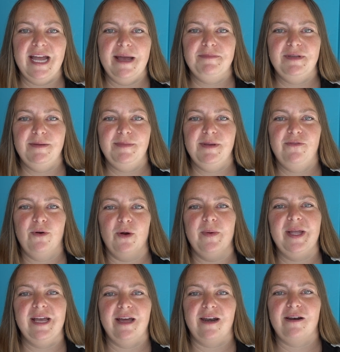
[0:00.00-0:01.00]
empty before
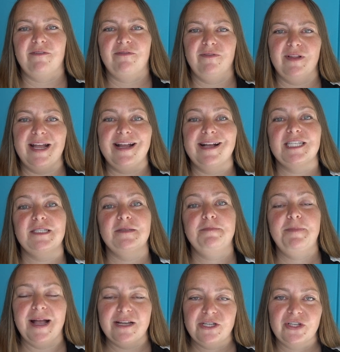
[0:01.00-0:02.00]
we get on a flight,
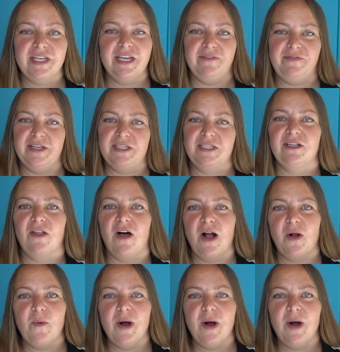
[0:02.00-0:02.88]
especially if it's a long